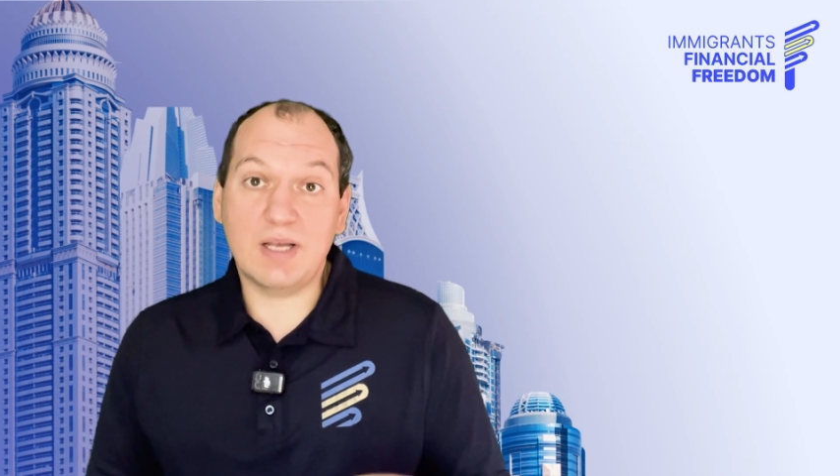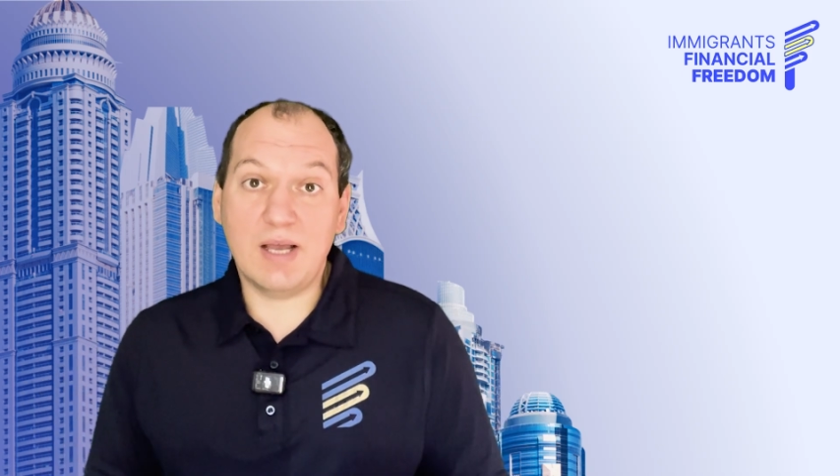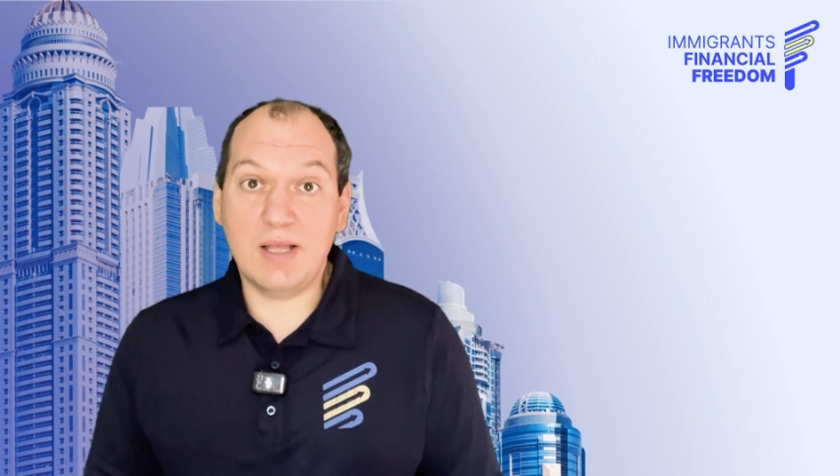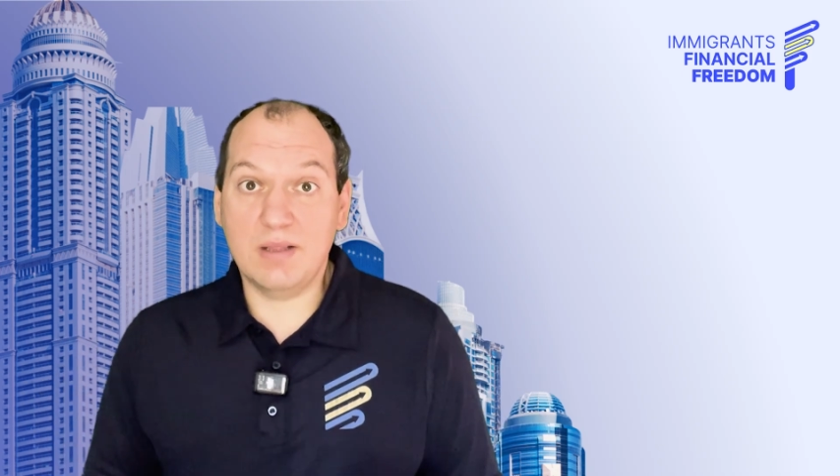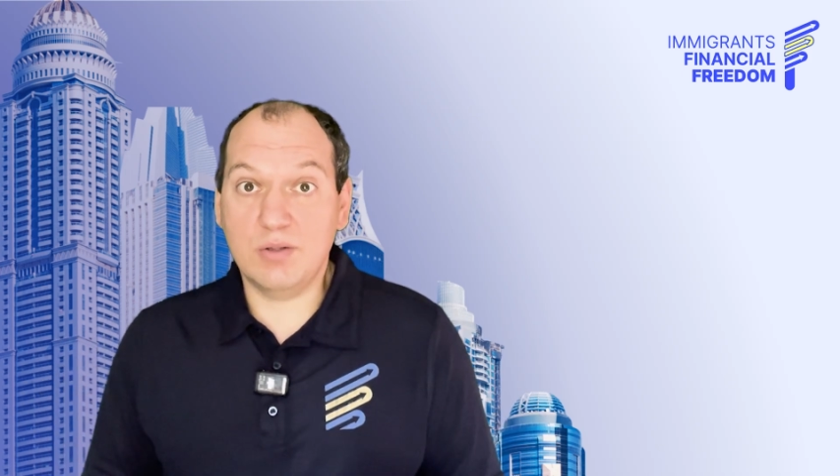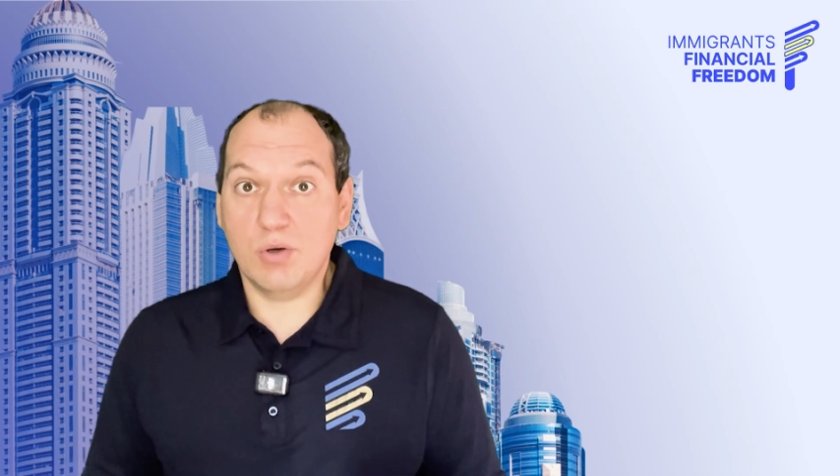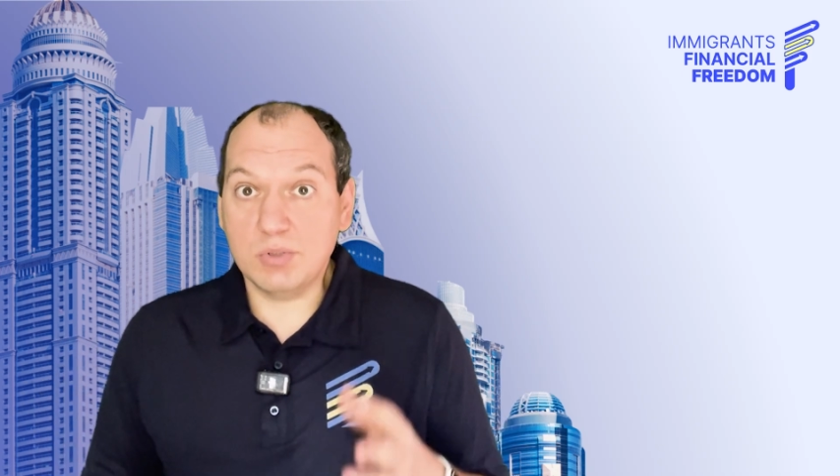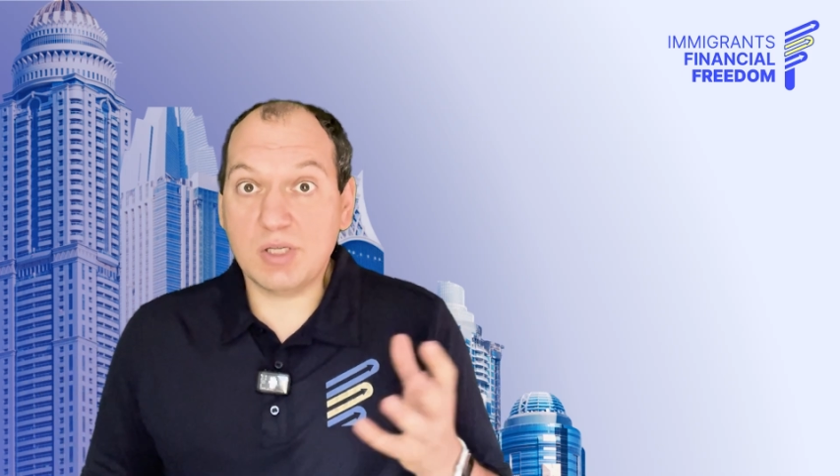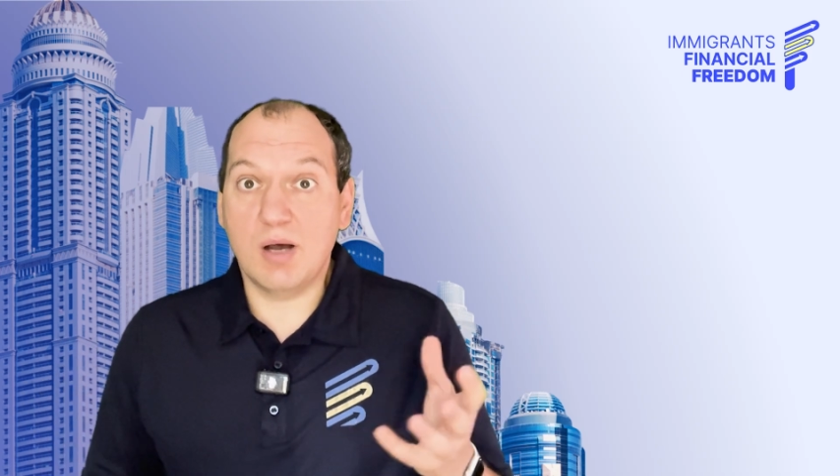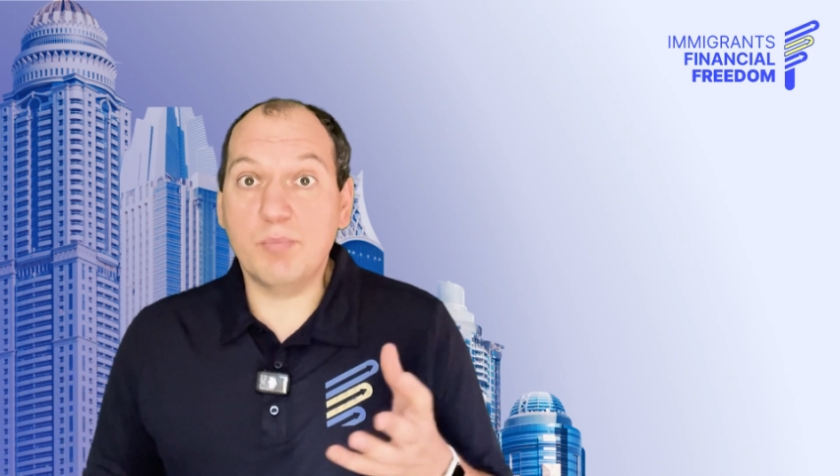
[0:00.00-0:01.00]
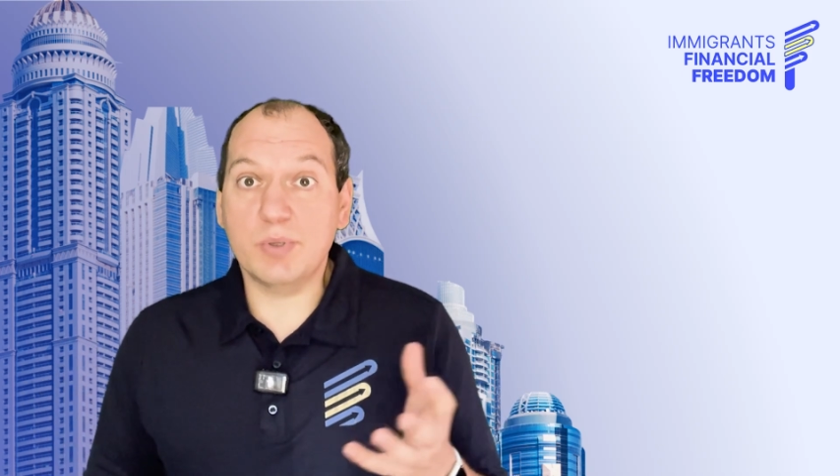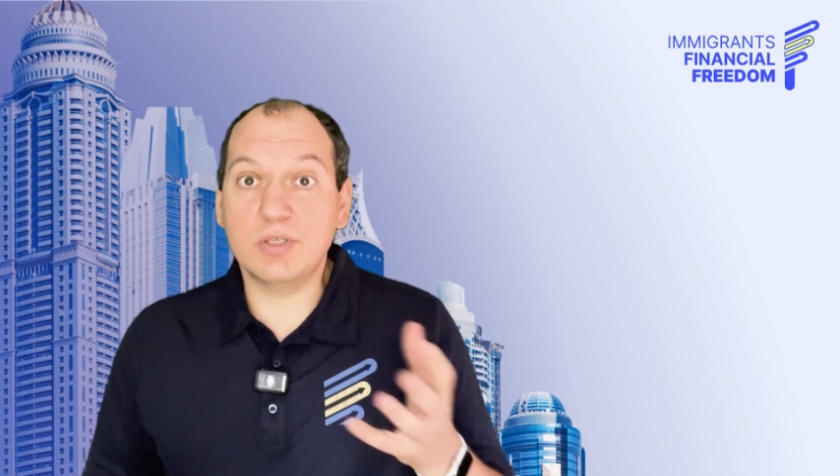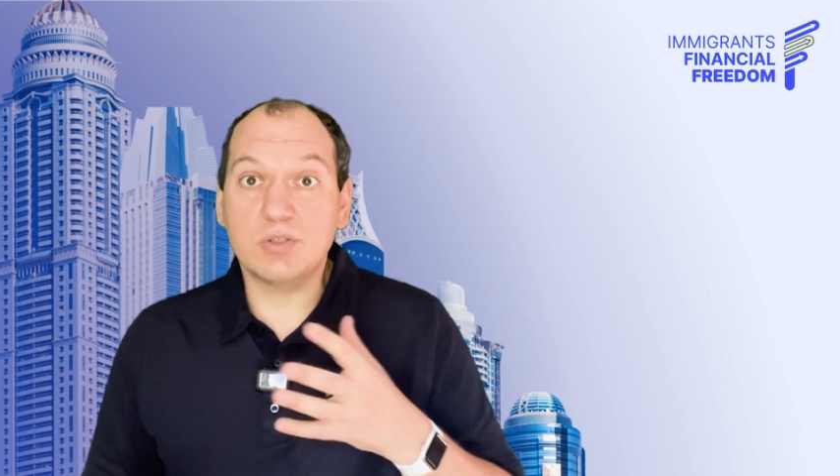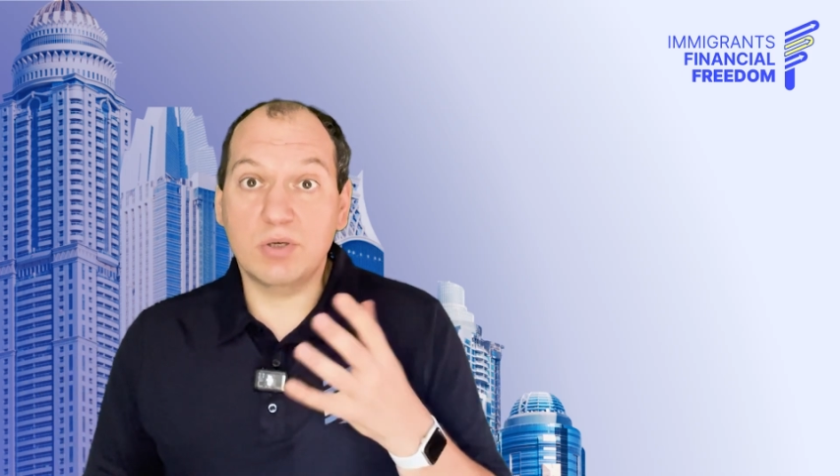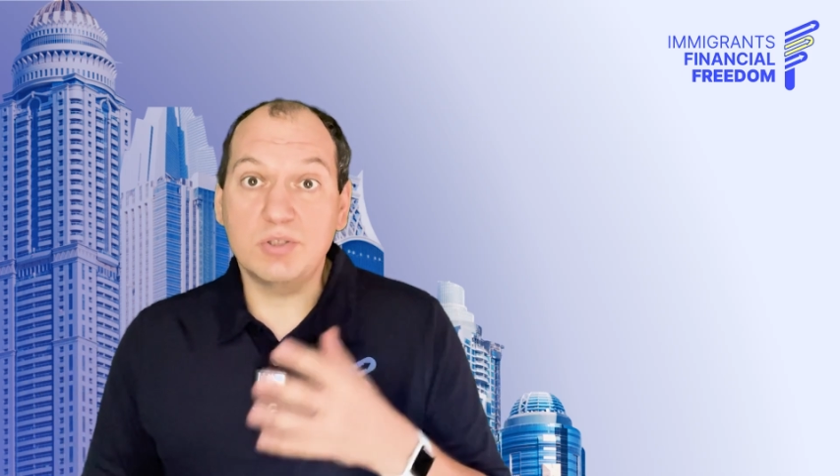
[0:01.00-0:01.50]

And those companies not